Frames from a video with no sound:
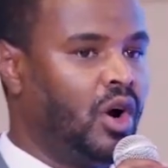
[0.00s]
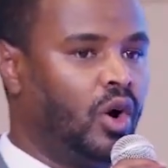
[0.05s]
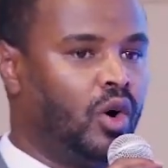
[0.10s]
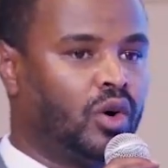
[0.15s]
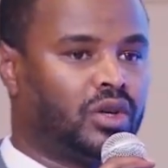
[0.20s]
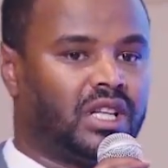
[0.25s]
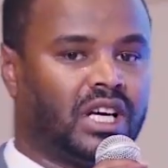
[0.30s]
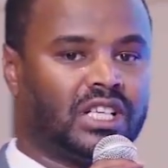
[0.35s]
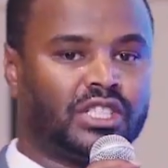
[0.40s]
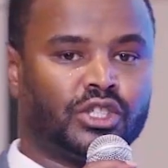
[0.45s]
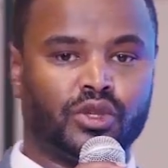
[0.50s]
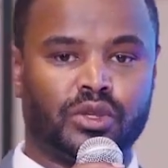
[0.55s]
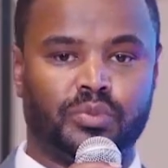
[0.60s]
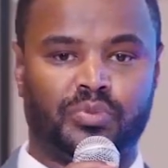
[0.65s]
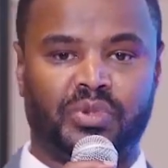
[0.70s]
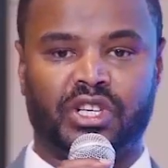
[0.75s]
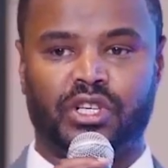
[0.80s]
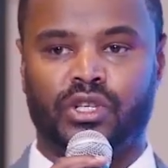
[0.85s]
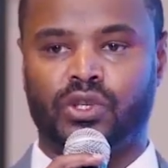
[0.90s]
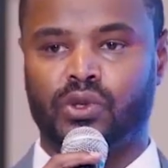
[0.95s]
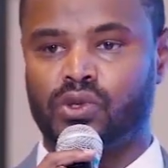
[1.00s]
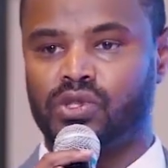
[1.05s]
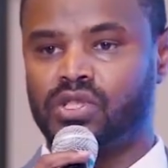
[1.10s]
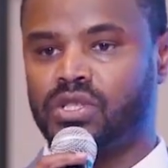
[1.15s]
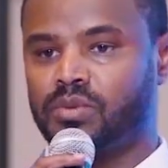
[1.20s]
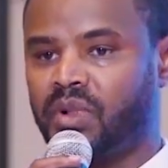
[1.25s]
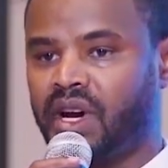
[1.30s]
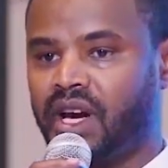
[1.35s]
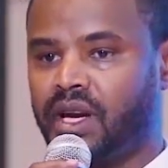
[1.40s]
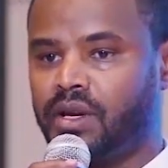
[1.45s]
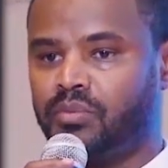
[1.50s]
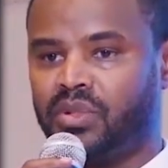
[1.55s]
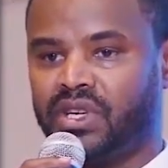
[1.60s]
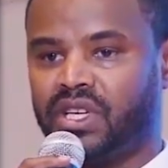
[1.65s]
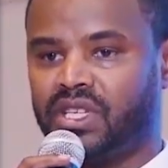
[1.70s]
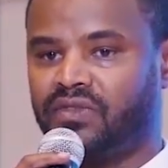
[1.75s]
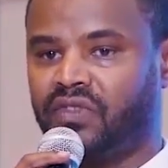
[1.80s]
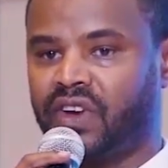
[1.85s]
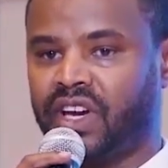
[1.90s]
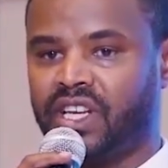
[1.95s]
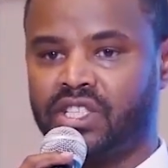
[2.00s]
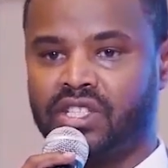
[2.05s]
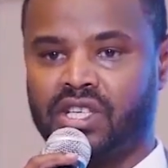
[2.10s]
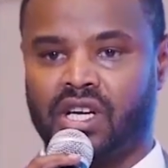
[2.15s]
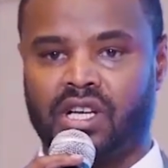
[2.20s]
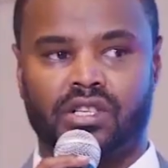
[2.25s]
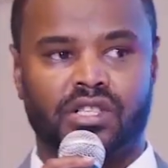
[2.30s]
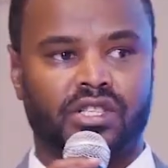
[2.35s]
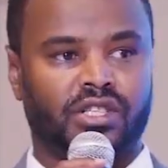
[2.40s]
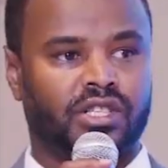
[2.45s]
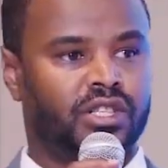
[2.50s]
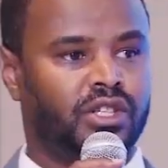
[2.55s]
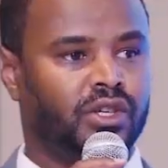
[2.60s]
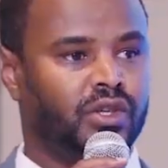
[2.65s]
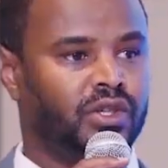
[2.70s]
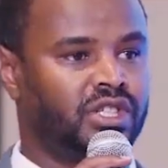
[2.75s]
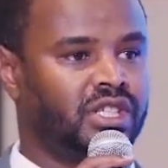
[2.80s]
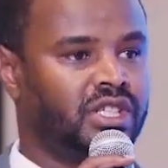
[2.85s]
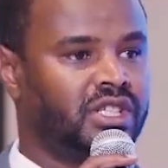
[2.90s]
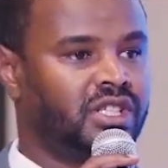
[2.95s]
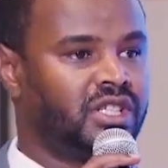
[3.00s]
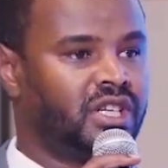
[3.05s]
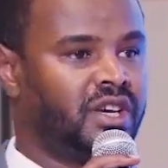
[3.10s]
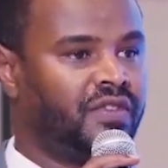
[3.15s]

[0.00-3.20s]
or that should be used by be it financial institutions,